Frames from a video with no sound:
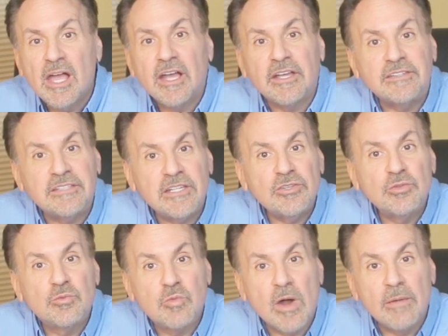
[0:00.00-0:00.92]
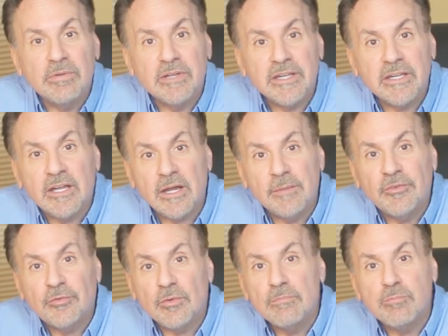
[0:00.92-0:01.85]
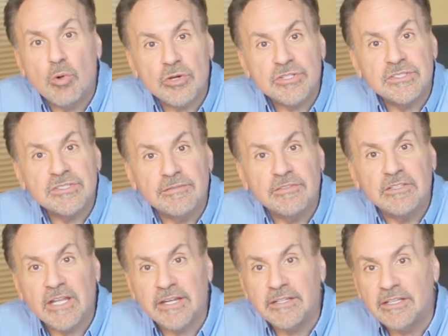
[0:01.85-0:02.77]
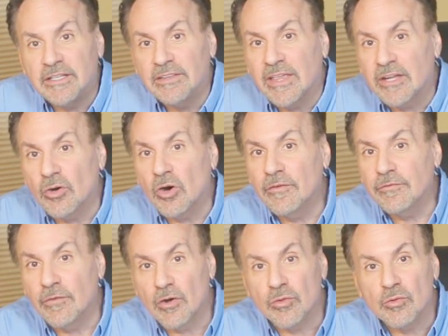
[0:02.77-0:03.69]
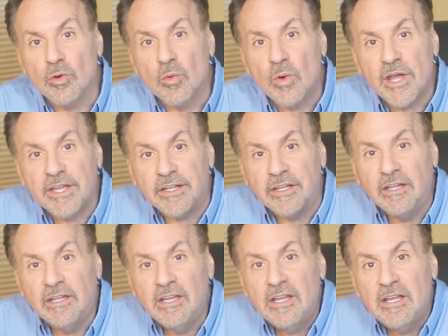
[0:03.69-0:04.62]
Continued rumbling comes from portions of the lightning that are farther away.